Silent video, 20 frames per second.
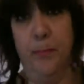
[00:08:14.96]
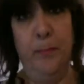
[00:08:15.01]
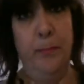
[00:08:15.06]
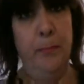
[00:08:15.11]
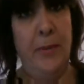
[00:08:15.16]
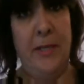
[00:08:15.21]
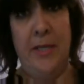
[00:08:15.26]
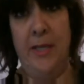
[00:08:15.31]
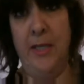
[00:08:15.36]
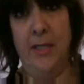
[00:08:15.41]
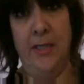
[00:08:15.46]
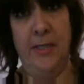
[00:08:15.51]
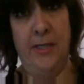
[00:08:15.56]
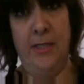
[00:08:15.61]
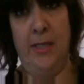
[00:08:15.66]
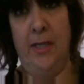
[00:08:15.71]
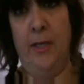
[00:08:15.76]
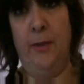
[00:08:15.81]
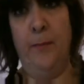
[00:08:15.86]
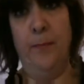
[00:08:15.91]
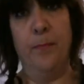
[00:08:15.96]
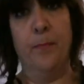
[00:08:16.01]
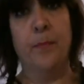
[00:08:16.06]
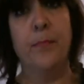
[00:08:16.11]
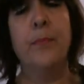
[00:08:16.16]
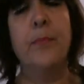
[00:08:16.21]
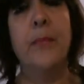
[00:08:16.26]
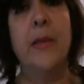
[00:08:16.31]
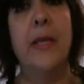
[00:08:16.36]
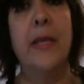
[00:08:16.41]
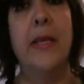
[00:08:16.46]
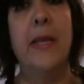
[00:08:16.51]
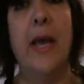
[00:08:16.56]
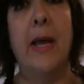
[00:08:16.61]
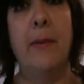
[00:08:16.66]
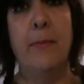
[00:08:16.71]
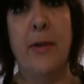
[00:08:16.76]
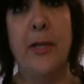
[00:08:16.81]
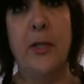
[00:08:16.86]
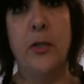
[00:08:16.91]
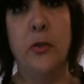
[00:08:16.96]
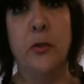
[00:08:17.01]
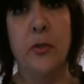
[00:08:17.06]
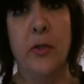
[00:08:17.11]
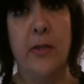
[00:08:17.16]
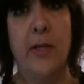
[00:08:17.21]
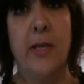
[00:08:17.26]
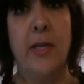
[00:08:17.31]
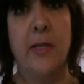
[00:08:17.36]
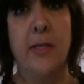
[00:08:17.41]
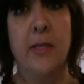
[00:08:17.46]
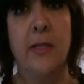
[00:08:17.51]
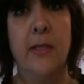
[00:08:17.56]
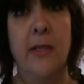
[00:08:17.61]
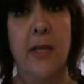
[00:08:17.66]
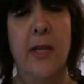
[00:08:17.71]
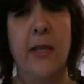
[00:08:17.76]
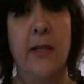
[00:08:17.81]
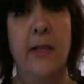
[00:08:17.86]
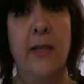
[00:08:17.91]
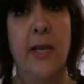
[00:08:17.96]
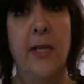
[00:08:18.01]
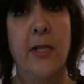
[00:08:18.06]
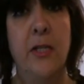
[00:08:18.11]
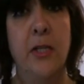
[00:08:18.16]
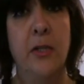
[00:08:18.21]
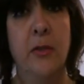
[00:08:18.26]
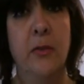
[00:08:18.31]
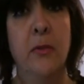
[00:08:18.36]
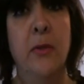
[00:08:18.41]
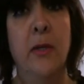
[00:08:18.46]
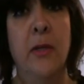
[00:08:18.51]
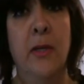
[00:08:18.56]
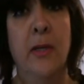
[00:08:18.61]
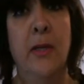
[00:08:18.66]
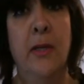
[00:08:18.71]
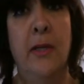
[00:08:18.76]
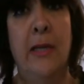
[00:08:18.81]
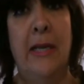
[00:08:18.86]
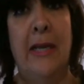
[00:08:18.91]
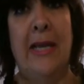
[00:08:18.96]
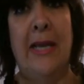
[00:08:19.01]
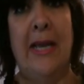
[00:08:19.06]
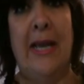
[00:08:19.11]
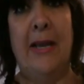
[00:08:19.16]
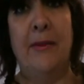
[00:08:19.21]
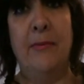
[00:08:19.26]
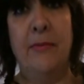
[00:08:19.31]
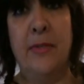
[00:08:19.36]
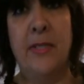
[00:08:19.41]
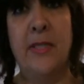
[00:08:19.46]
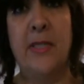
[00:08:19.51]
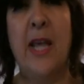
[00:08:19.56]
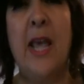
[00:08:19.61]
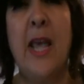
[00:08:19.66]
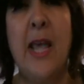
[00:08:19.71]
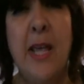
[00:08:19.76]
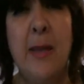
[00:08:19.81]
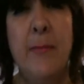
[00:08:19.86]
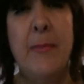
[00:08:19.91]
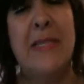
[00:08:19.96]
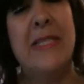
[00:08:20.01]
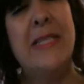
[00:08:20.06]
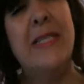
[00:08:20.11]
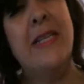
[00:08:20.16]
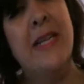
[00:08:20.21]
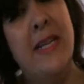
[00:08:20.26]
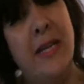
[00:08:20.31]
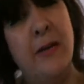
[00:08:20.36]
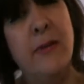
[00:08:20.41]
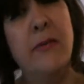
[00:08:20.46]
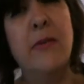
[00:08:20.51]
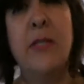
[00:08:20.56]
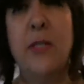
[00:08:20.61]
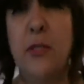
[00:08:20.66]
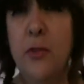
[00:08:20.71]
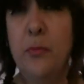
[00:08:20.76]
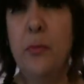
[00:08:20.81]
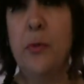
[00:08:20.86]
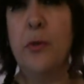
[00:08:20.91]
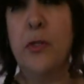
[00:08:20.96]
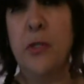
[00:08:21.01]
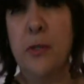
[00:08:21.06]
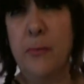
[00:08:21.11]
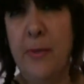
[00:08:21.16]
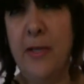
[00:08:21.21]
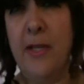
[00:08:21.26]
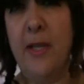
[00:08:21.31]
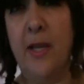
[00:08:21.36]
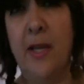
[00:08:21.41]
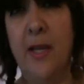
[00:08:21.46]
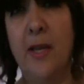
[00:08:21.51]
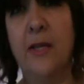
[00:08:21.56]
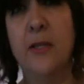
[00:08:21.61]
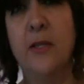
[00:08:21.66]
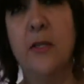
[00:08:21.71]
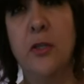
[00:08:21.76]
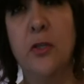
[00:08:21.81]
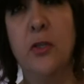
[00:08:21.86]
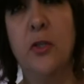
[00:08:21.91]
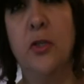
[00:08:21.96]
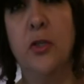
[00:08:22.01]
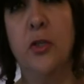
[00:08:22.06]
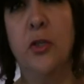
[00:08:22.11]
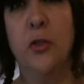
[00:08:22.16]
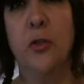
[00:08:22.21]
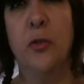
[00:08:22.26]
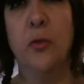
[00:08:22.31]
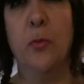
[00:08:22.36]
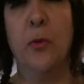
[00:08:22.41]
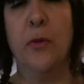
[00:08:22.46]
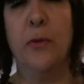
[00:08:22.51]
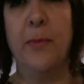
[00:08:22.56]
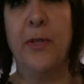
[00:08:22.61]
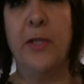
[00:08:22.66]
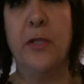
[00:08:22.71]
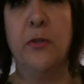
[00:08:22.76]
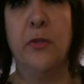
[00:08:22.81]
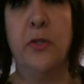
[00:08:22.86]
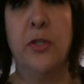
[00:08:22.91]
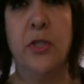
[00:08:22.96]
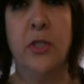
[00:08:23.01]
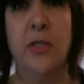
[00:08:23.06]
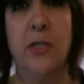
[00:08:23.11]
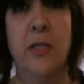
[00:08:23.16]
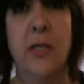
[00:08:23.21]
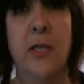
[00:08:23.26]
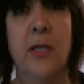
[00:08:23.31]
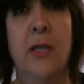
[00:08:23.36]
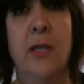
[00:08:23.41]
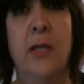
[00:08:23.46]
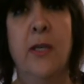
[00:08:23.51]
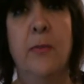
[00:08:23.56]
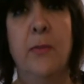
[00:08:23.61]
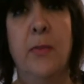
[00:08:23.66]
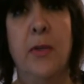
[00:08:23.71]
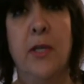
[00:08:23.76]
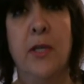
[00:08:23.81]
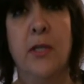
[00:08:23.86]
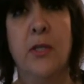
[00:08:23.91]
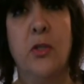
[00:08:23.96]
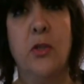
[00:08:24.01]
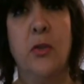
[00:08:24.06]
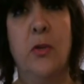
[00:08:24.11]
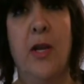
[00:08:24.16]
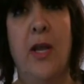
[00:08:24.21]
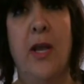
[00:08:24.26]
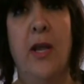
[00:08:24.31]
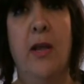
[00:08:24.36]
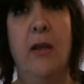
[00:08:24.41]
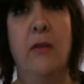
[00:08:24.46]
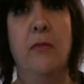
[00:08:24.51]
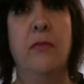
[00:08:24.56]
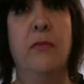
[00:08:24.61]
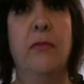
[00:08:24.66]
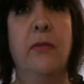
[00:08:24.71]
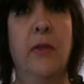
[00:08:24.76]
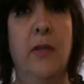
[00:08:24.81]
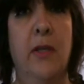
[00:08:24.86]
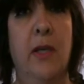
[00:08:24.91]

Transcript: because and make sure that they do have the same, as near as you possibly can, to what the meterage is, because you'll have